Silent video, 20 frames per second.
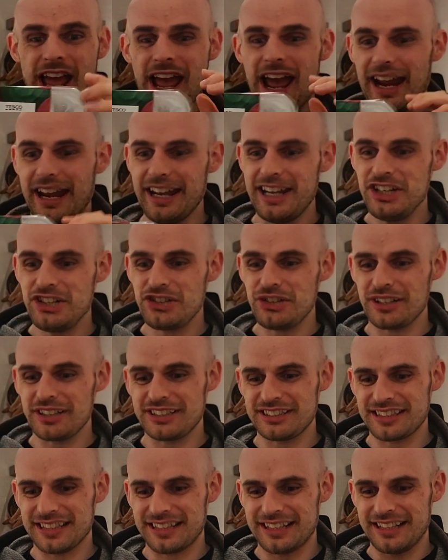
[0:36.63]
And
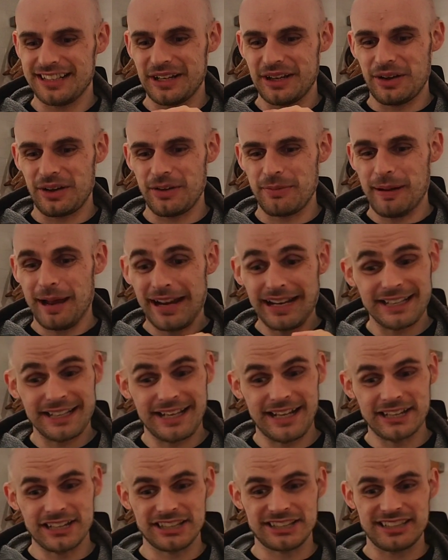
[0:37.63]
interestingly, on the back it
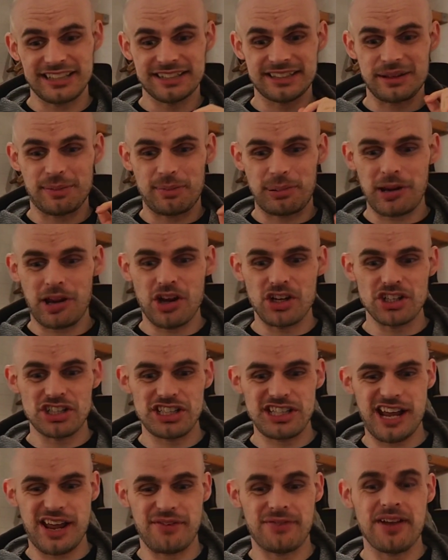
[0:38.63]
actually says the Plant
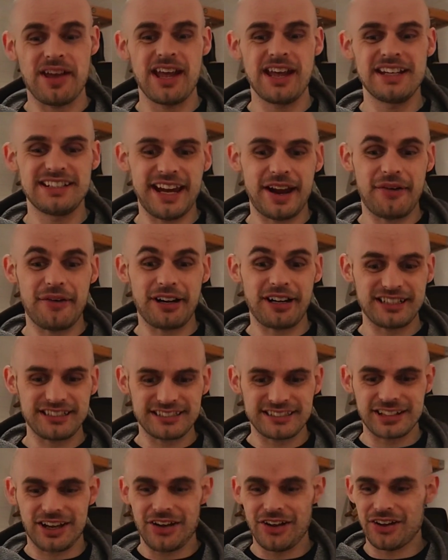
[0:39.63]
Chef, Derek
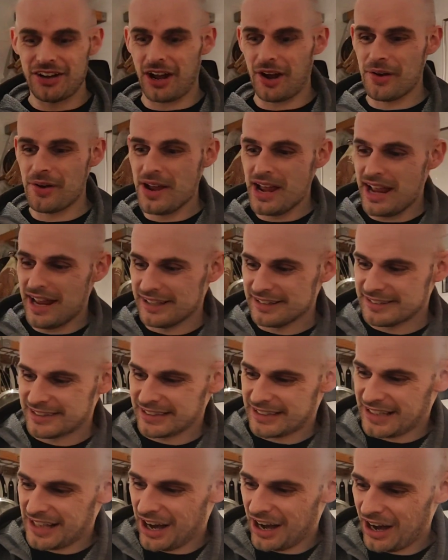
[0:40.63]
Sarno, is the
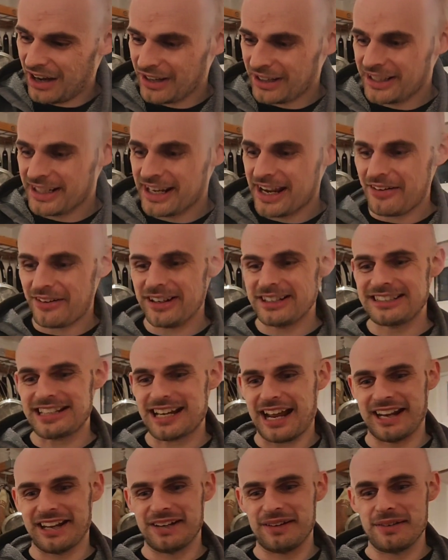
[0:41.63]
culinary
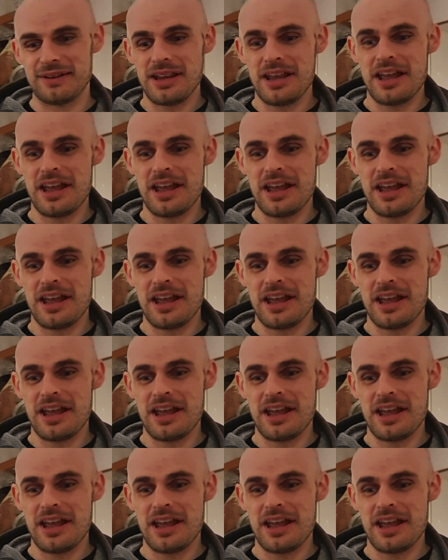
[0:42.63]
talent